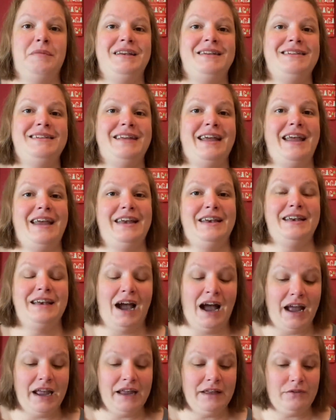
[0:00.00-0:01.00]
Day
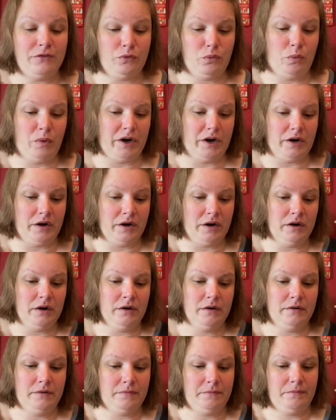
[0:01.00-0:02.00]
9's
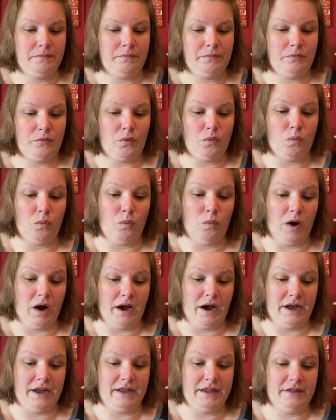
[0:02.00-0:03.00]
winner
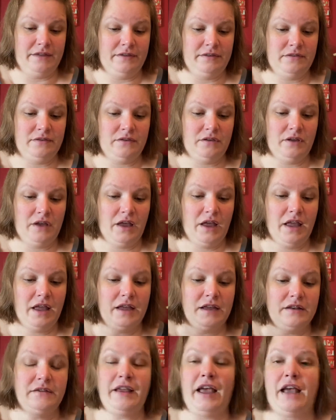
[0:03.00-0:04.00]
was
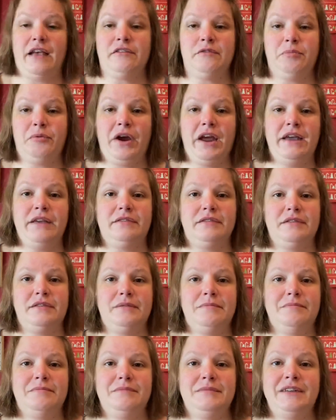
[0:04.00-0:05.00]
Tess Brace.
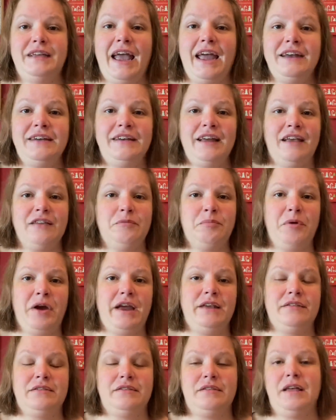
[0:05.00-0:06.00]
Yay, Tess
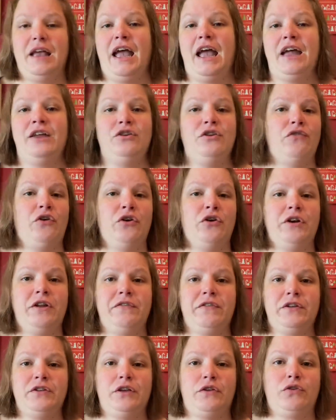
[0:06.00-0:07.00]
Brace. And you've already
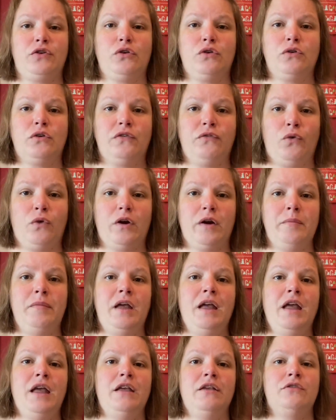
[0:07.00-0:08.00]
filled out the Google form.
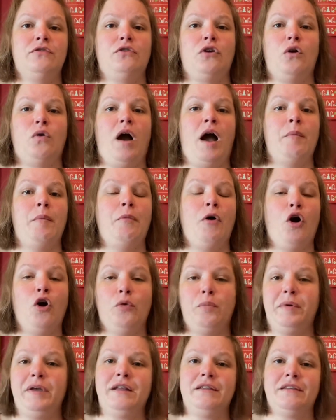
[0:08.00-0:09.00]
So I'm
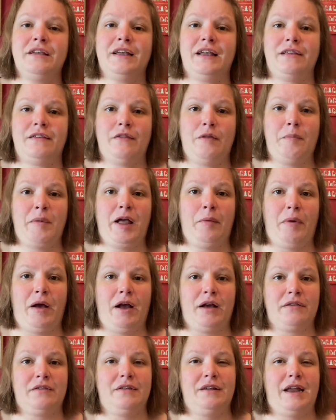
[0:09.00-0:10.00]
hoping to get to the
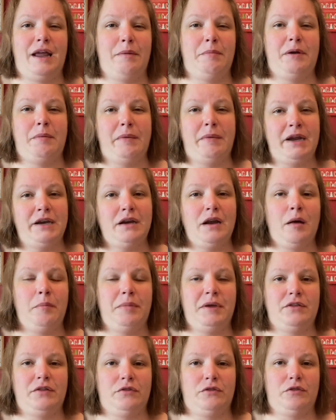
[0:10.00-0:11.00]
mailbox today, but it might not
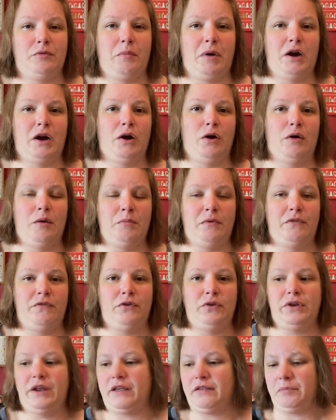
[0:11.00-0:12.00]
be till tomorrow. I'm a
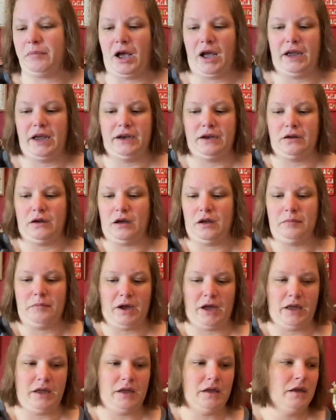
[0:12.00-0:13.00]
few days behind on
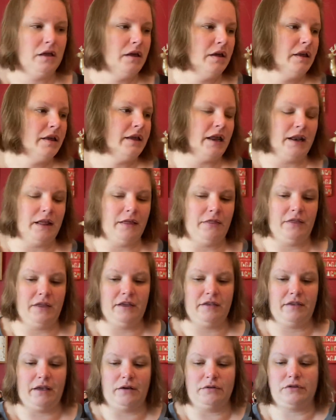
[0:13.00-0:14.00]
my getting
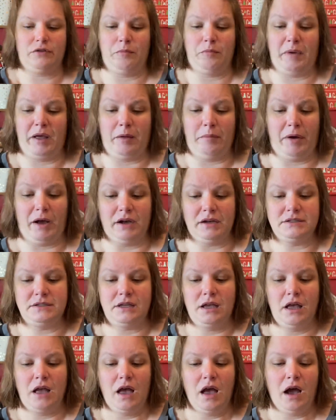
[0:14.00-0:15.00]
things out to the mailbox.
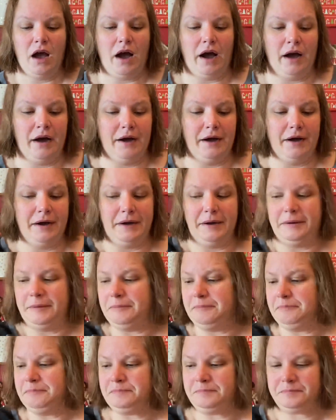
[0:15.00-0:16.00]

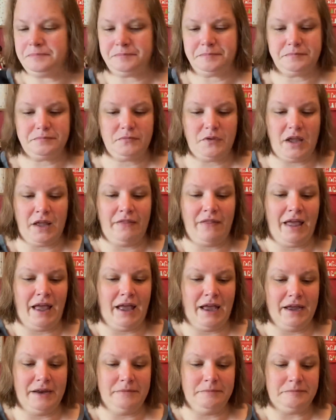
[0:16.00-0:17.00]
And
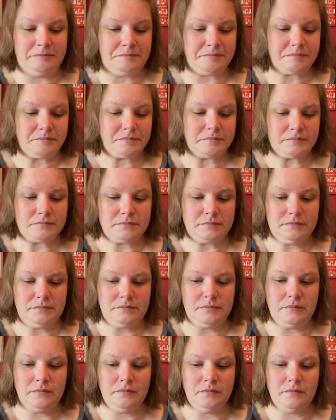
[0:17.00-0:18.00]
then
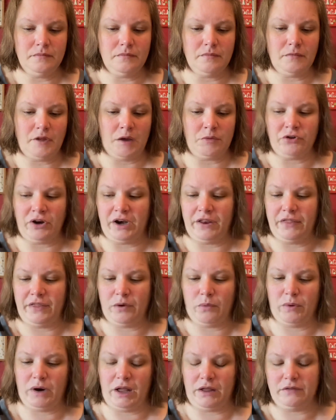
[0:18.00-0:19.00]
I'm trying to
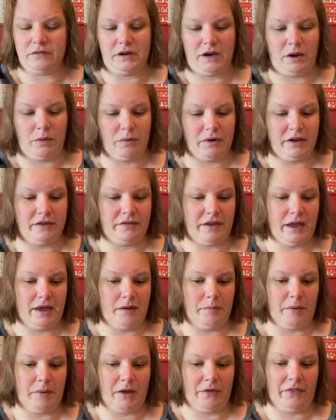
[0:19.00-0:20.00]
think, what else did I want to say
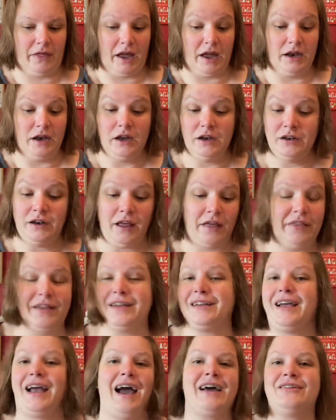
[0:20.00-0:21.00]
about that?
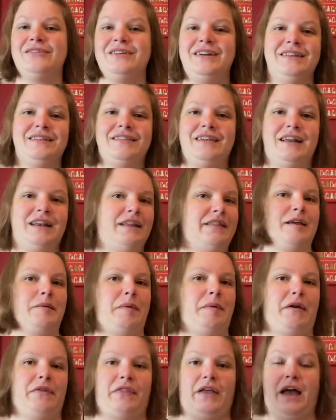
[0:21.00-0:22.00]
Nothing. I don't need to say anything
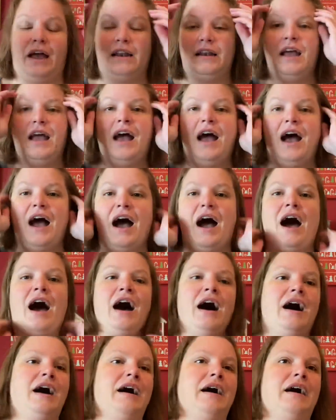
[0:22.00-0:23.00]
about that.
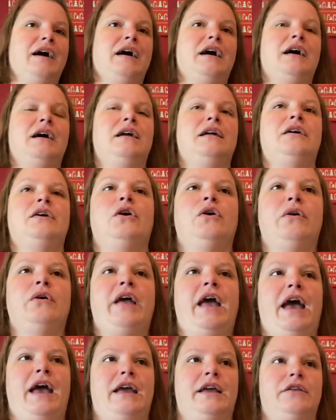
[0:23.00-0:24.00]

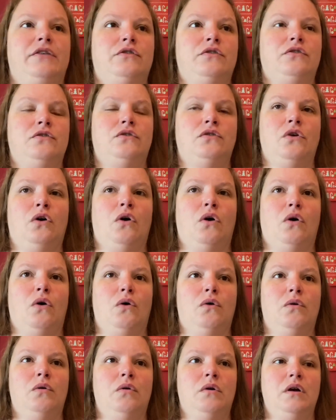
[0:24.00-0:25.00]
Okay,
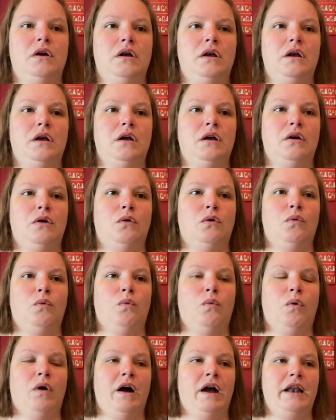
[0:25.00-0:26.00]
so
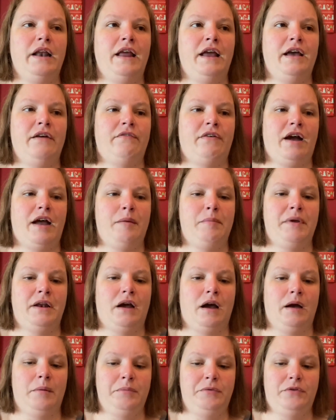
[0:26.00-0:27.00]
what have I been
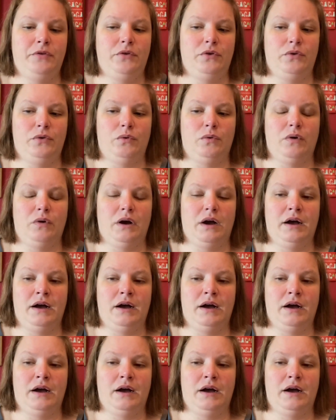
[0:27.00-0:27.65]
up to?